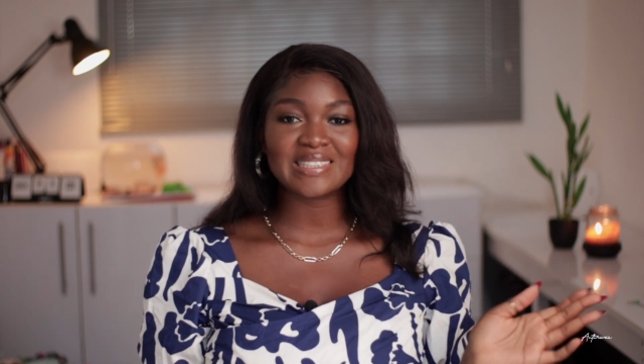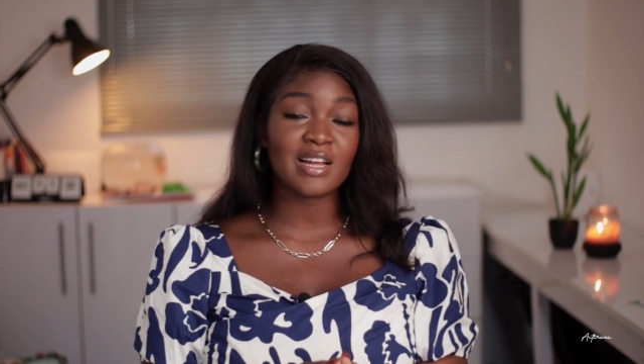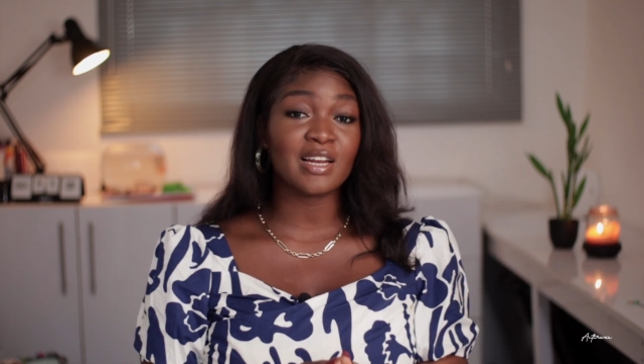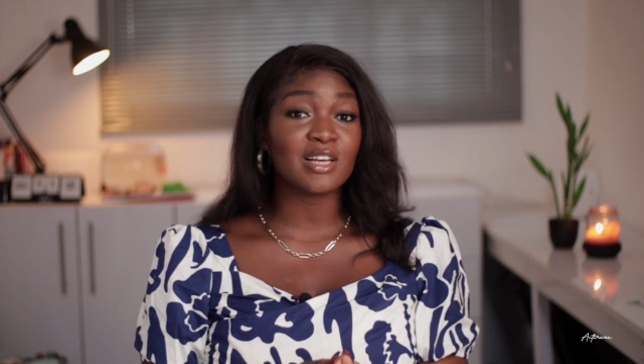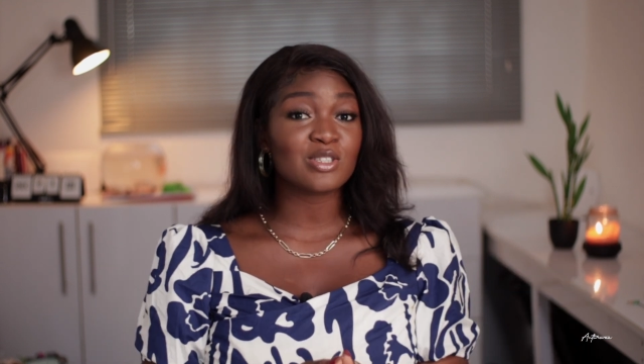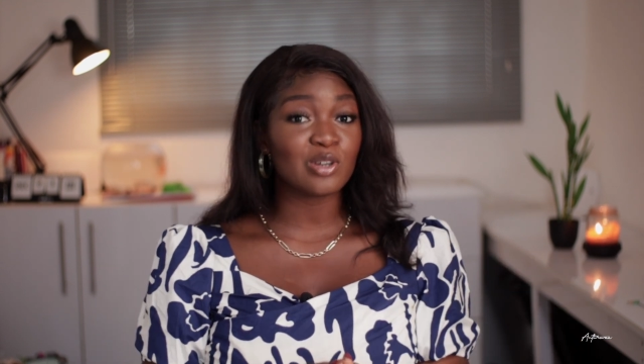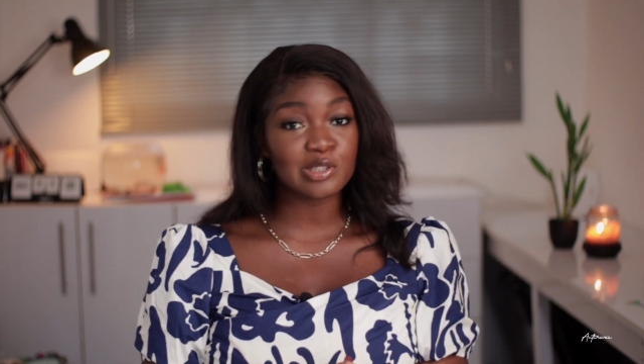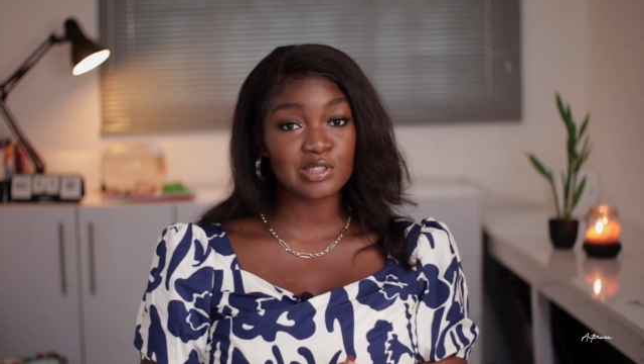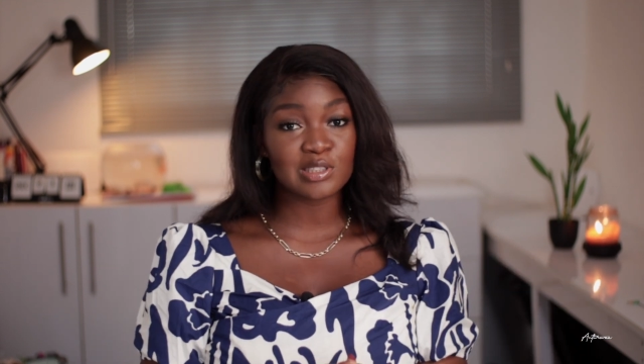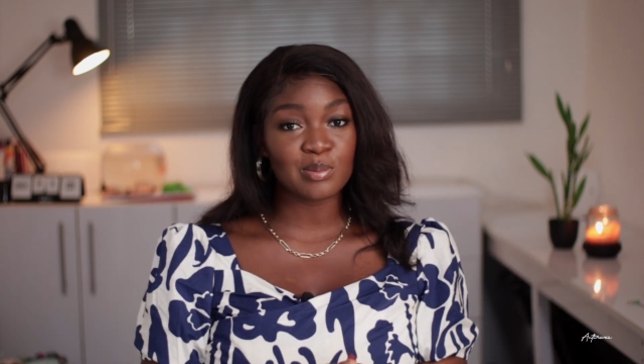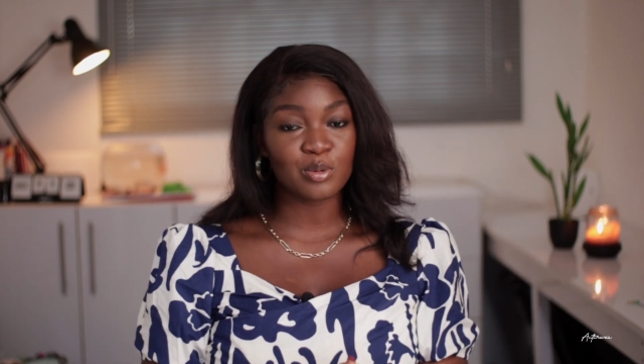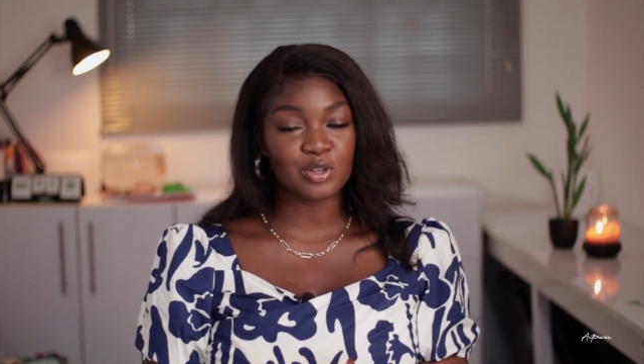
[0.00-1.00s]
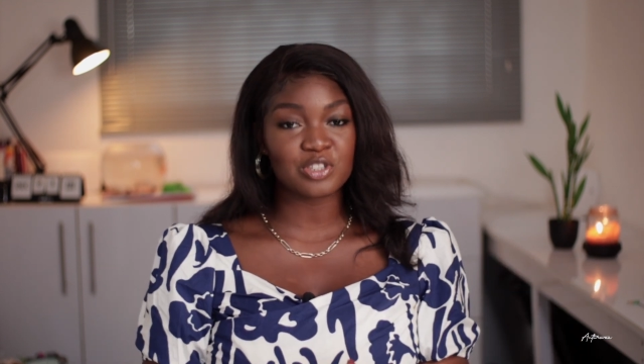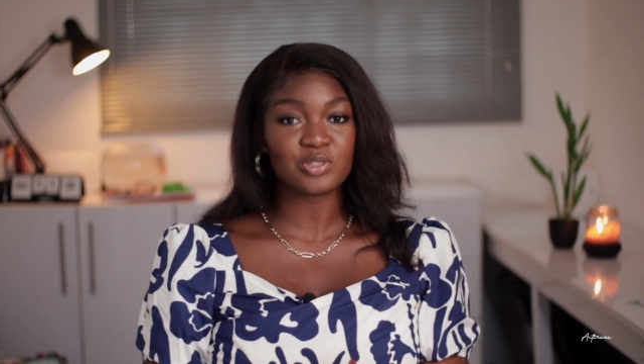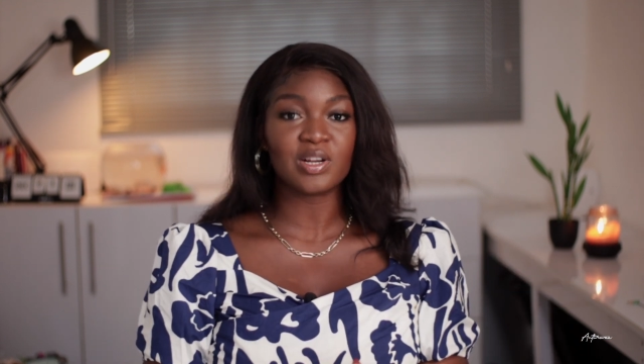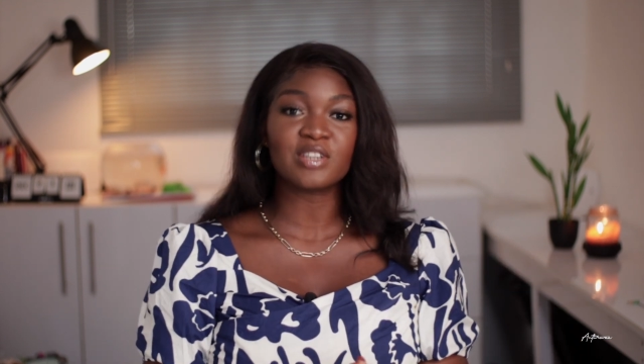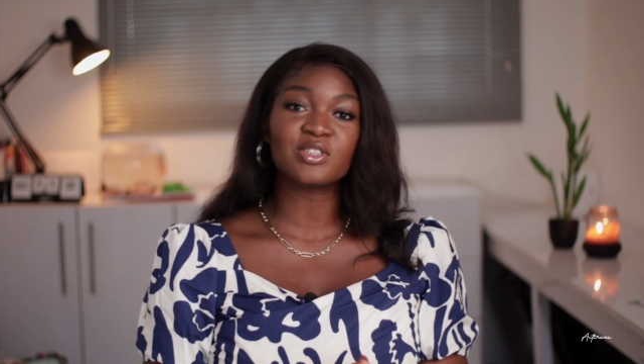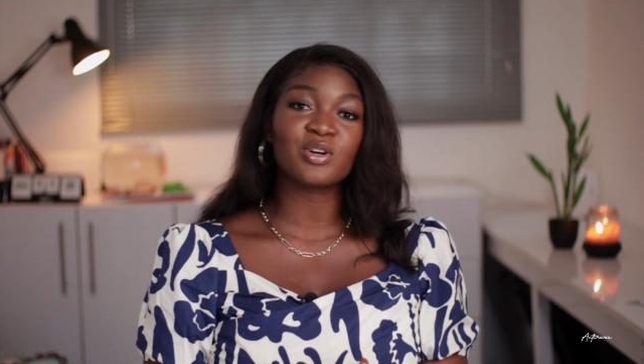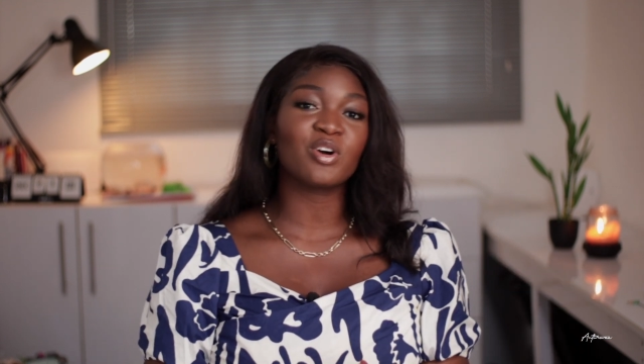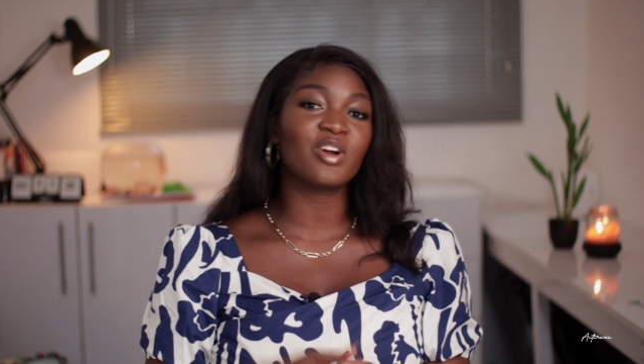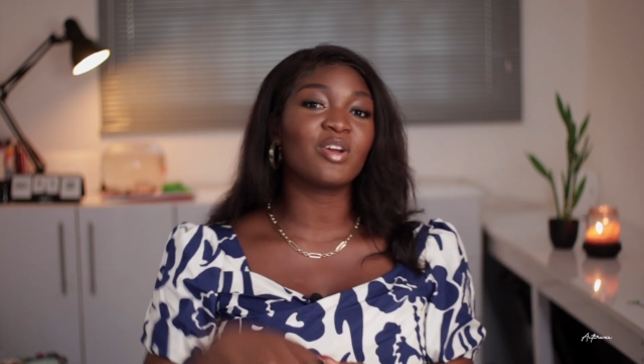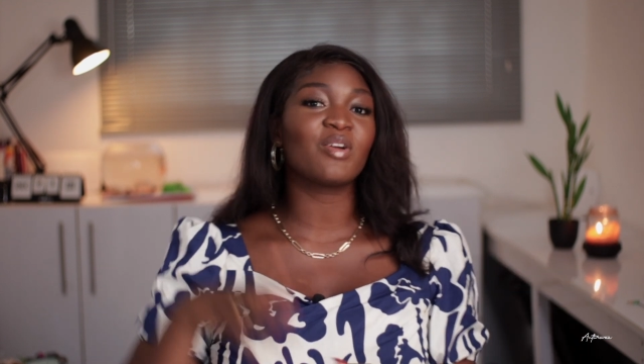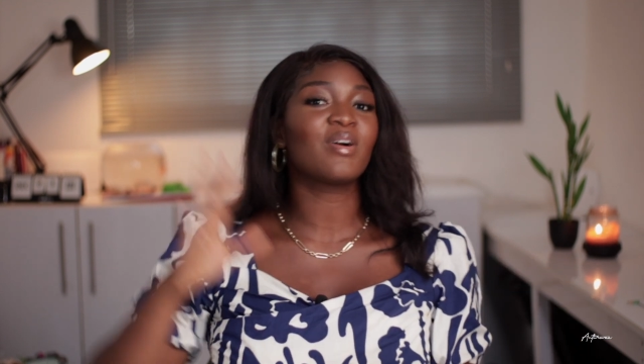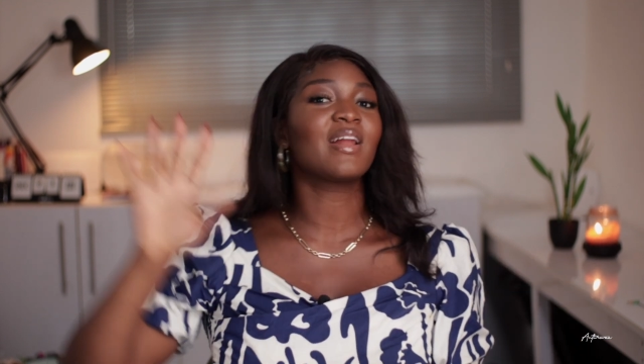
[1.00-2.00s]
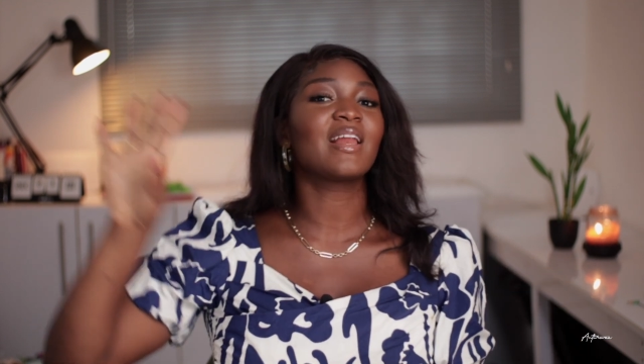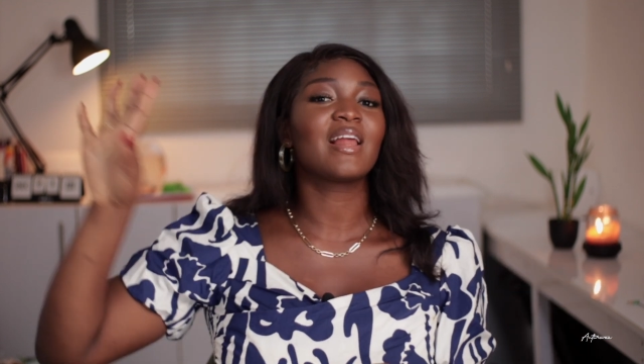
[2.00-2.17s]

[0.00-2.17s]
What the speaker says: and there's also some construction going on